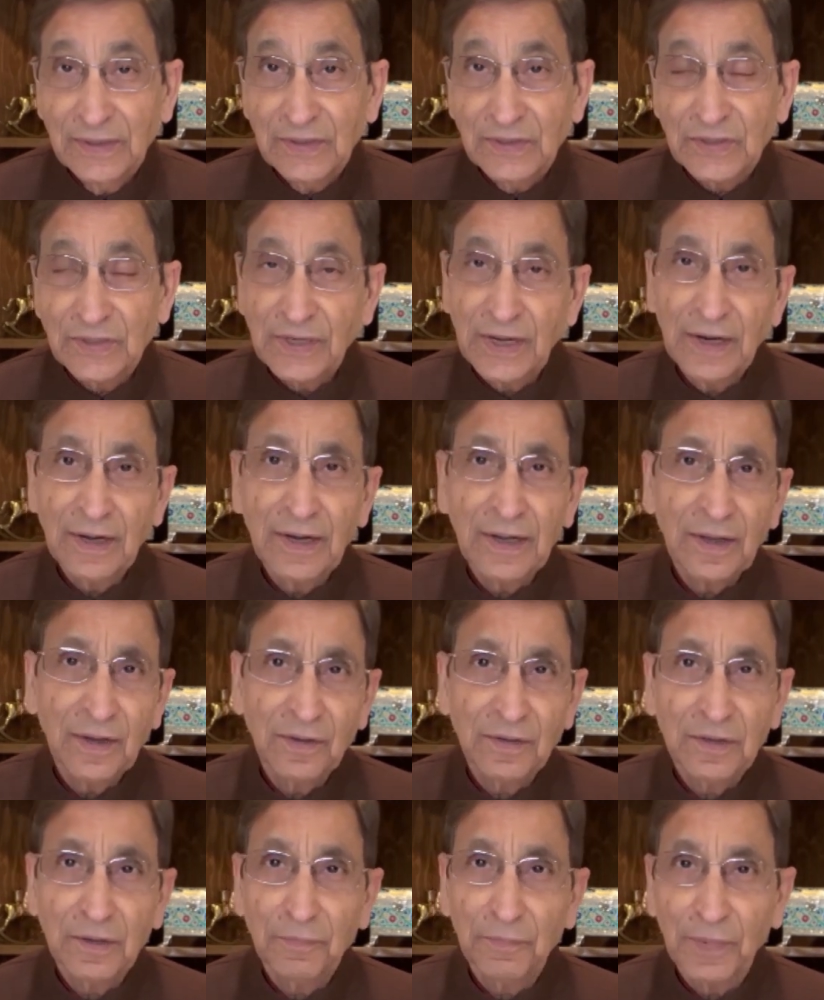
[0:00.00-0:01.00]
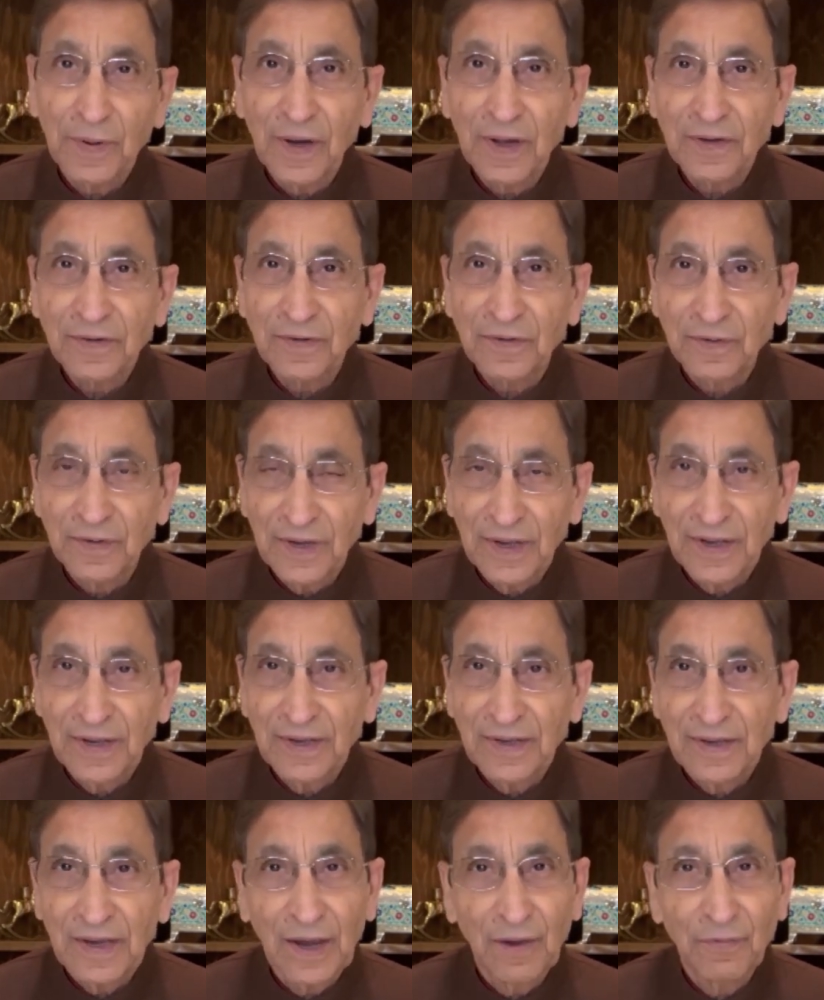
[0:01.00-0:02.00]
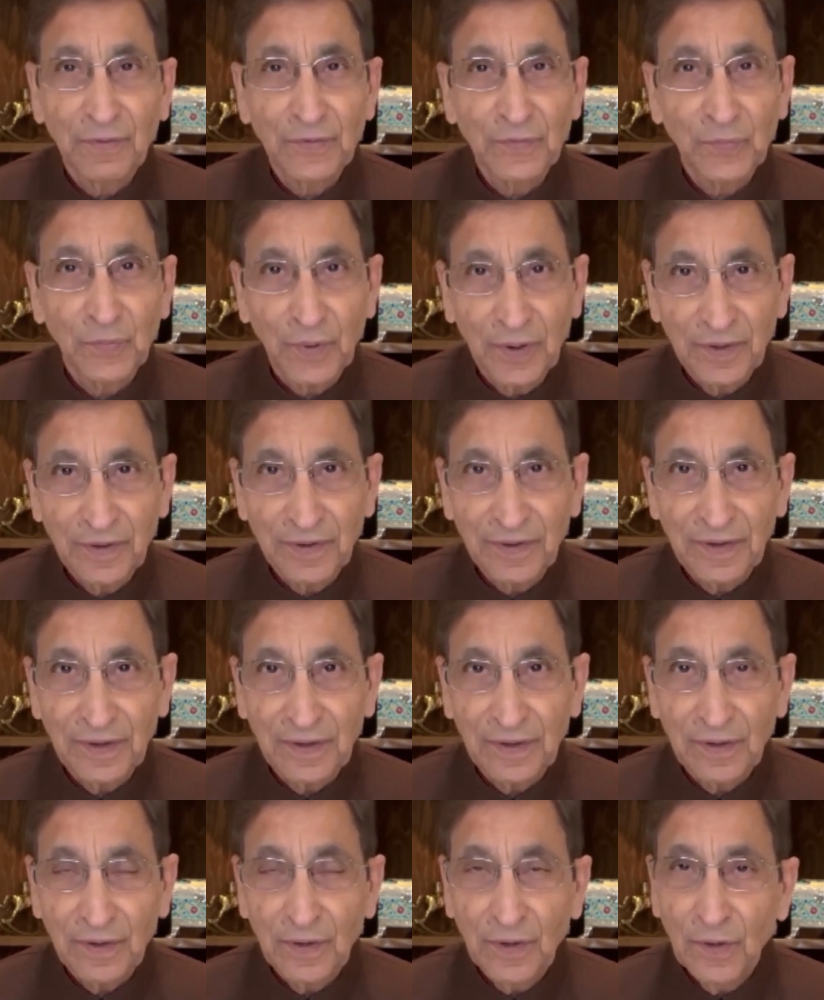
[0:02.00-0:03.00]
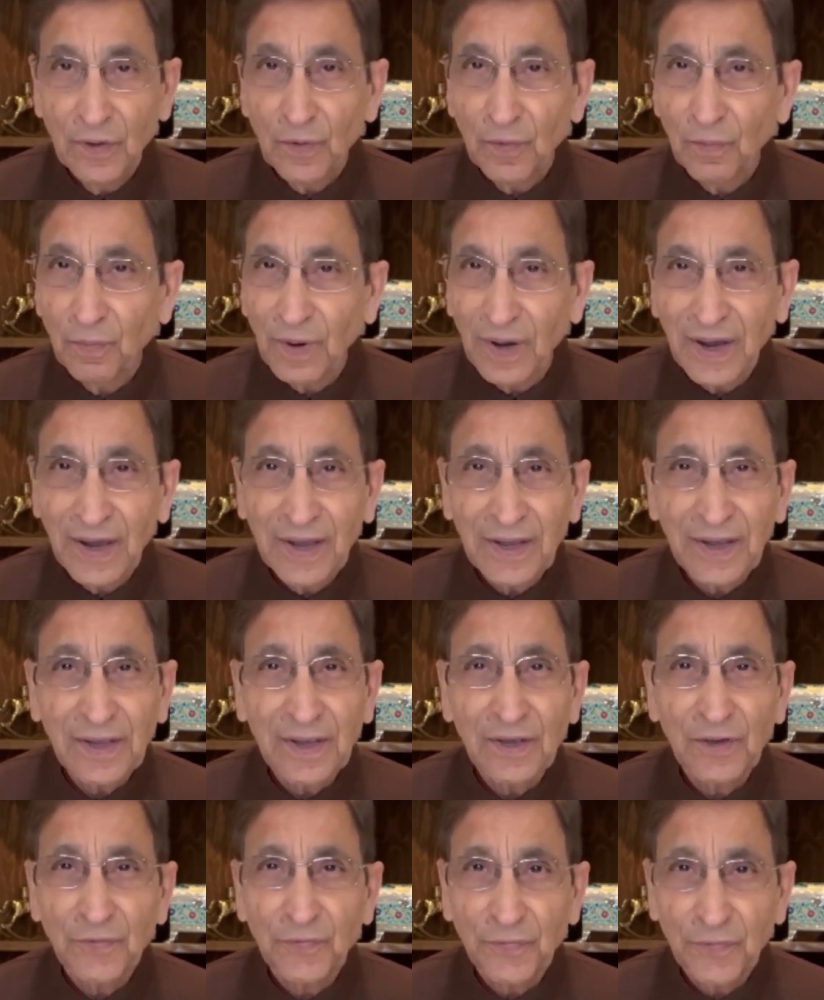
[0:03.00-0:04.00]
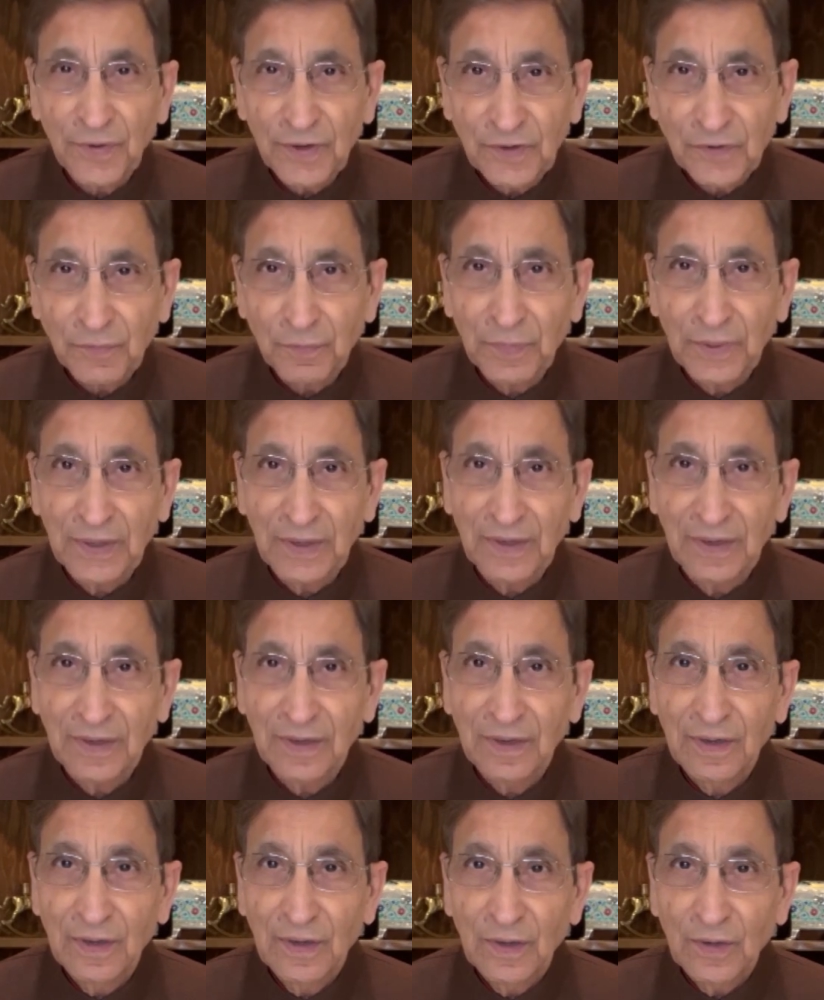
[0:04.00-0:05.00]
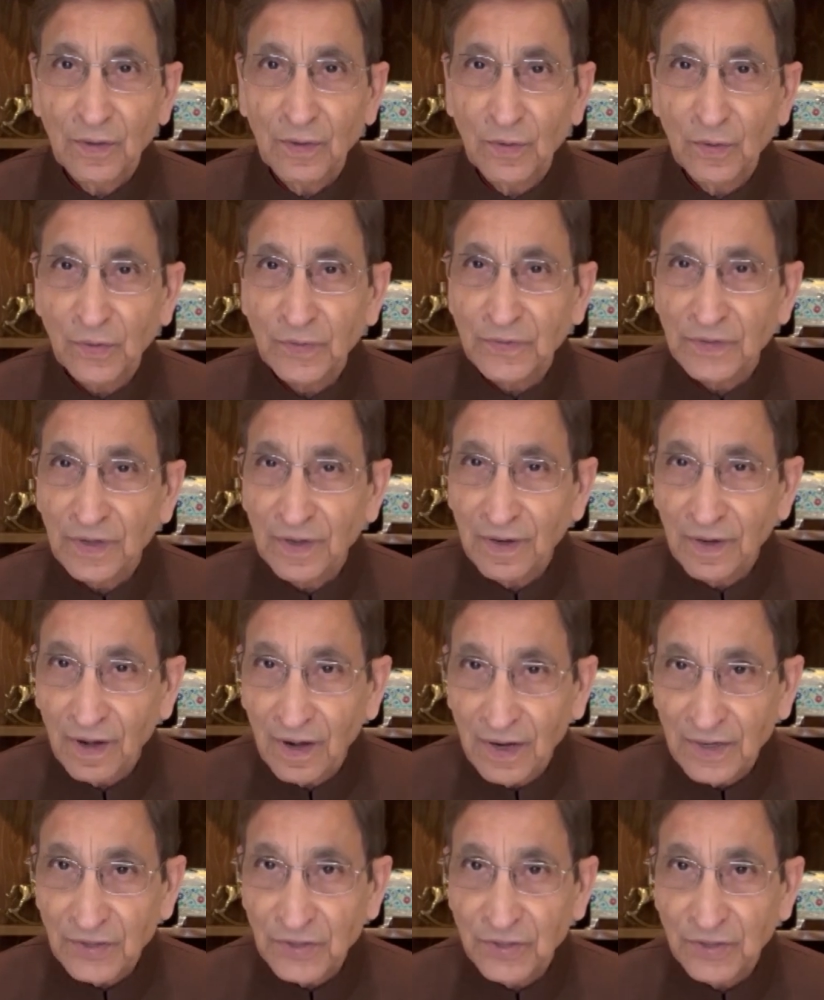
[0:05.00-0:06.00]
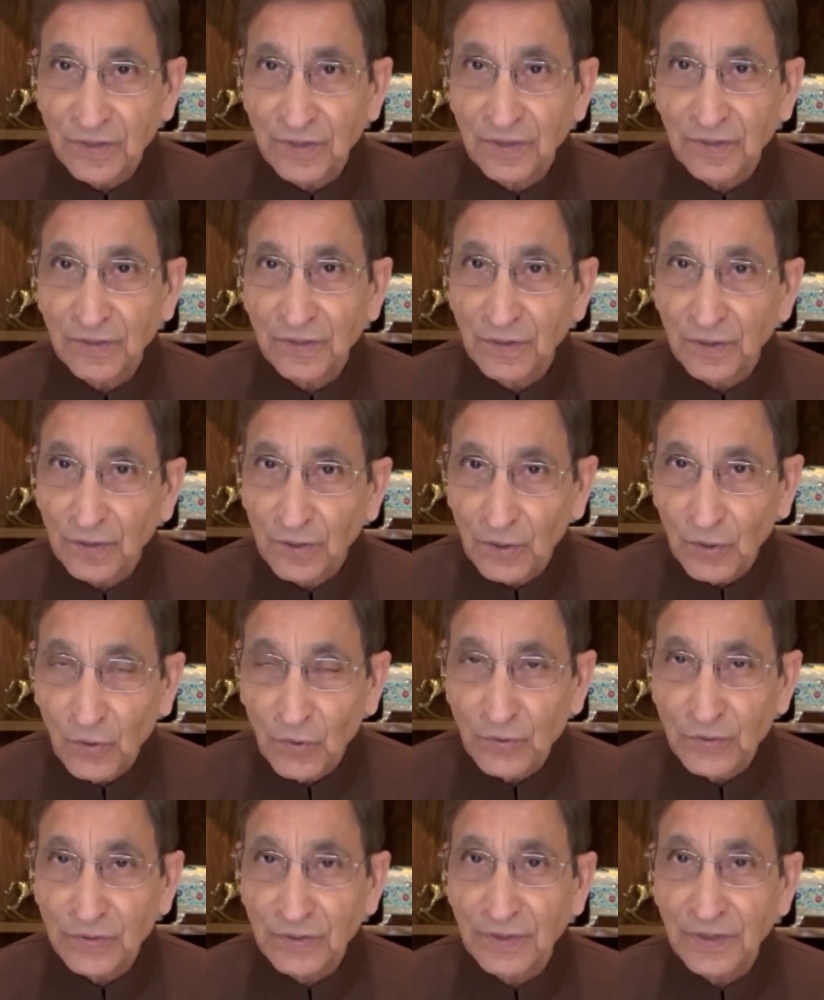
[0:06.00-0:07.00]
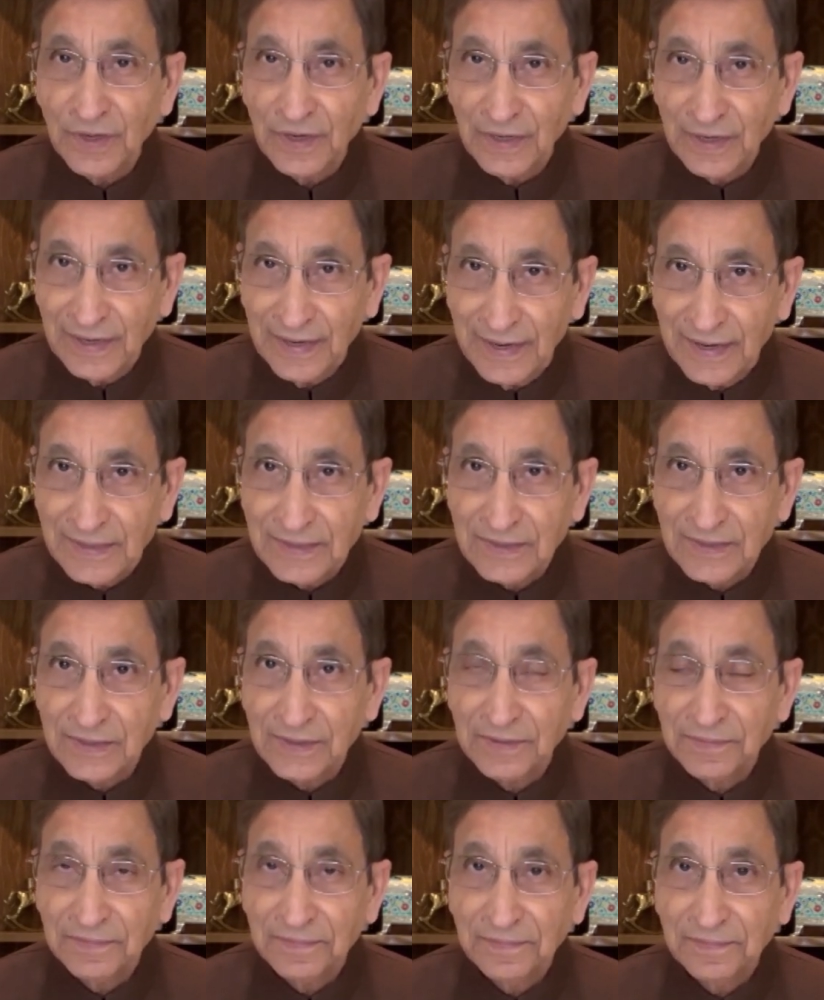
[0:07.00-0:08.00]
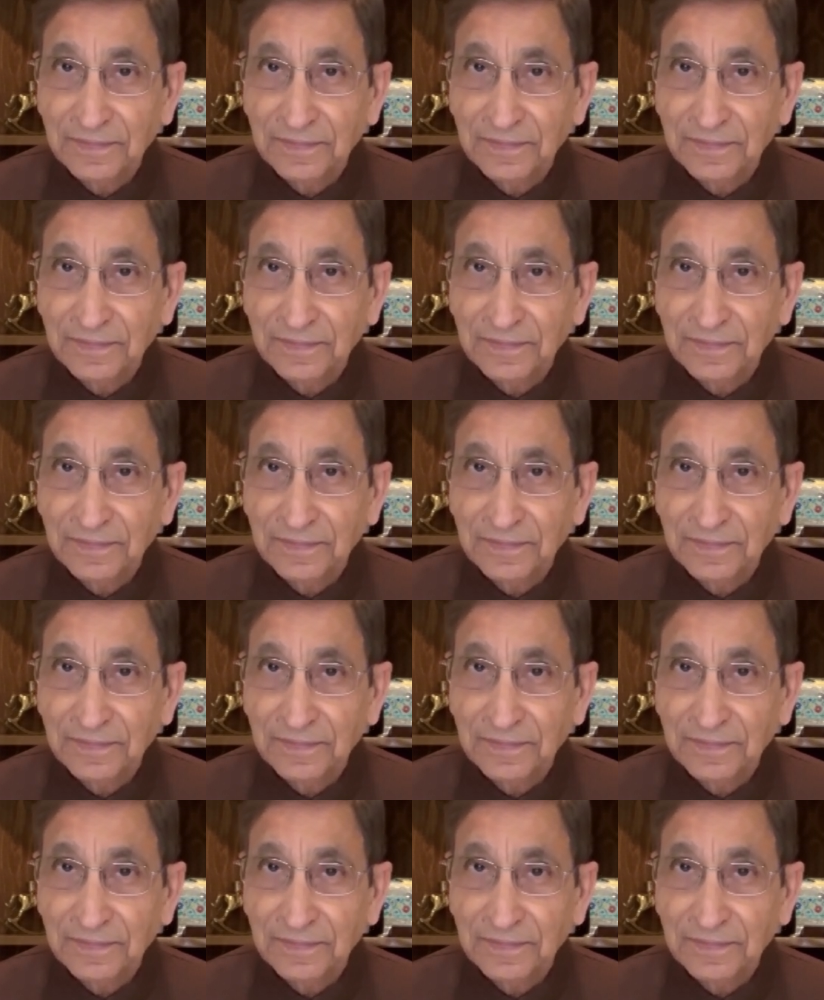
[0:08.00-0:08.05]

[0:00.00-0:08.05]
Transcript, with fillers: Standing on the park today, I was wondering why a frisbee looks larger the closer it gets.